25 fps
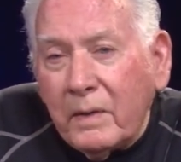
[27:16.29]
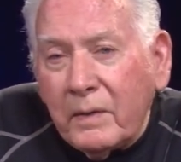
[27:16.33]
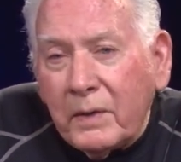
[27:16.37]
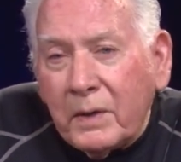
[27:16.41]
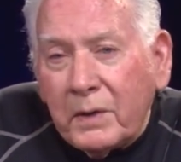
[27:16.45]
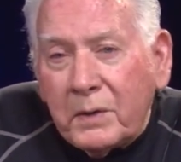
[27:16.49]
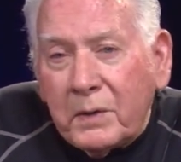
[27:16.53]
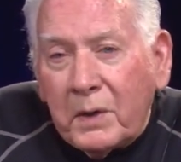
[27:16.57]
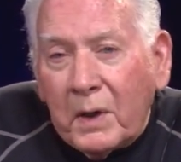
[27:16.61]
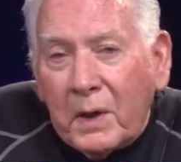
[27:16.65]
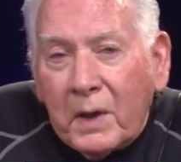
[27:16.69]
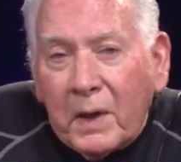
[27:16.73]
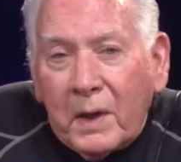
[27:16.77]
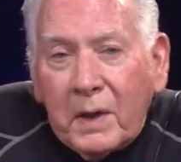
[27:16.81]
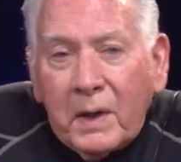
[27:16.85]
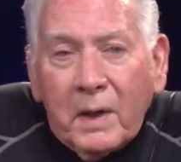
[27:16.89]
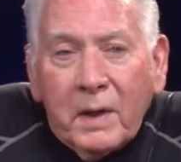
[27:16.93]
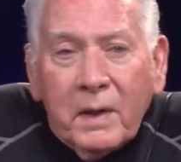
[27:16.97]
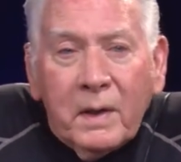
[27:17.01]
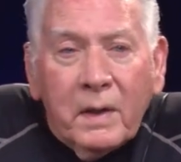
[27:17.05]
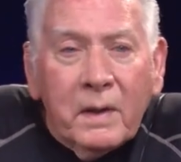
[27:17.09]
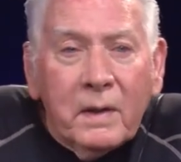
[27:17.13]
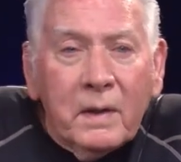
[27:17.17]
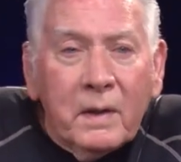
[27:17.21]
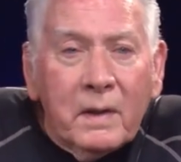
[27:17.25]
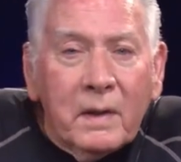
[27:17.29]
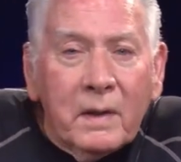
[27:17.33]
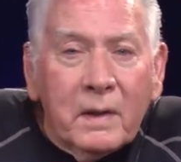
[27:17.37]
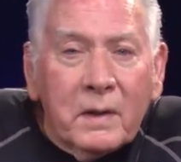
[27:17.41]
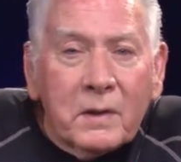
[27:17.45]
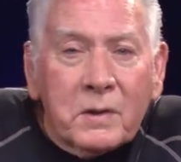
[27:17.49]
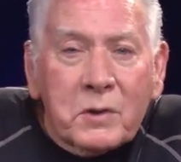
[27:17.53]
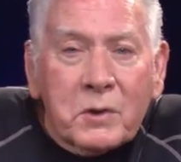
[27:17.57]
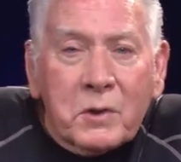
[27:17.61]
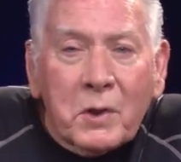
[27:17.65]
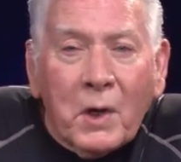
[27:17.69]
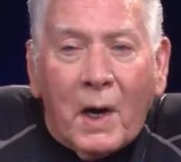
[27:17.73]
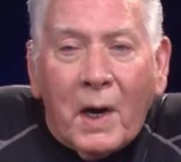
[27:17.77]
the day
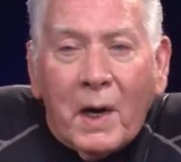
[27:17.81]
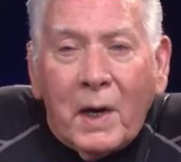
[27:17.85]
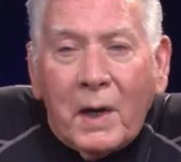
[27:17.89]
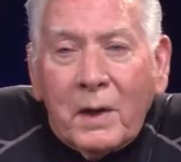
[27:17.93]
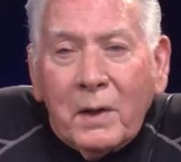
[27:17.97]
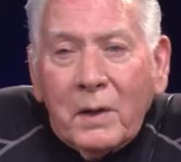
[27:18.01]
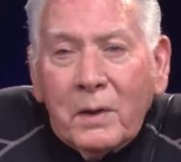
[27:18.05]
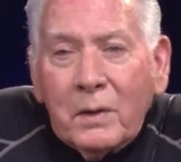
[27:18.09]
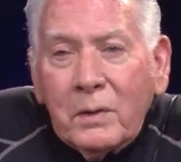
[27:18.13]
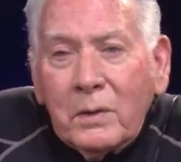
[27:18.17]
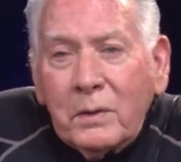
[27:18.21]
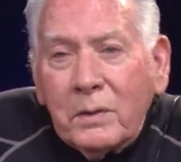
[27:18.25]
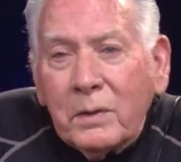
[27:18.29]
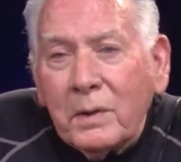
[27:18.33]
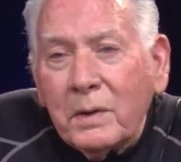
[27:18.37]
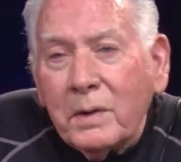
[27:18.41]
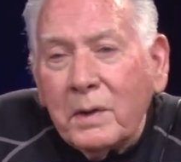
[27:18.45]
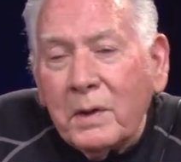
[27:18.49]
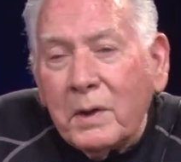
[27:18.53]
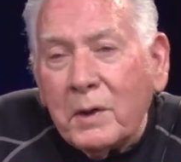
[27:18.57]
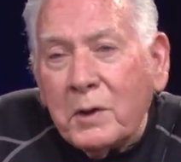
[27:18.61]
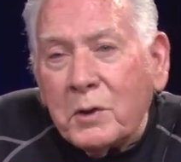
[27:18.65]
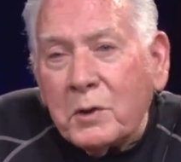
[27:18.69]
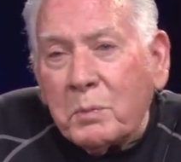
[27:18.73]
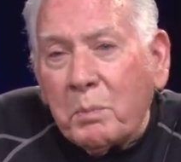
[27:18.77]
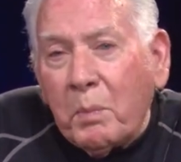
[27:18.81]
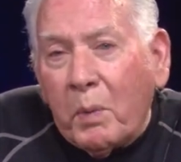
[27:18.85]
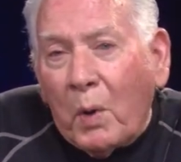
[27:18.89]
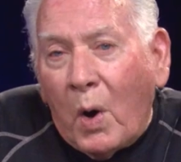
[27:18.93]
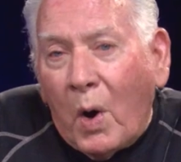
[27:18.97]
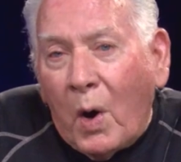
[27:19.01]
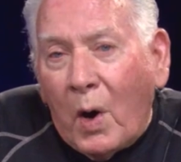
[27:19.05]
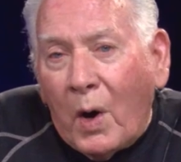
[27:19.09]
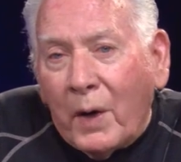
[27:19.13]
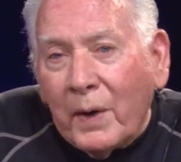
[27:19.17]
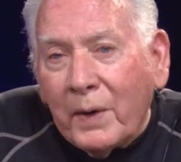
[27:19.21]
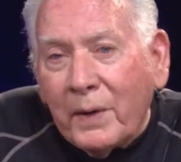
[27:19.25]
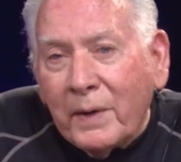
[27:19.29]
a child is
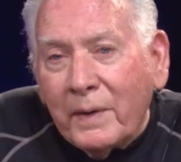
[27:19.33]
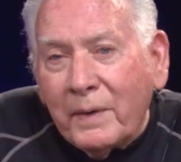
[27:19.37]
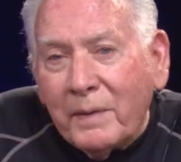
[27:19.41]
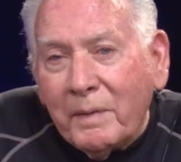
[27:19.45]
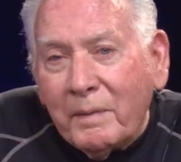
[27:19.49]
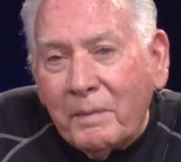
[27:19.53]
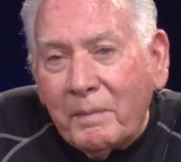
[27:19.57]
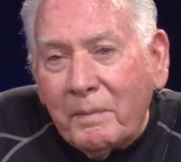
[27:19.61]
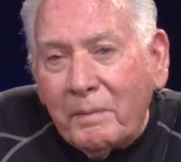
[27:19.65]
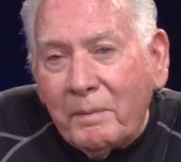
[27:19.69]
born.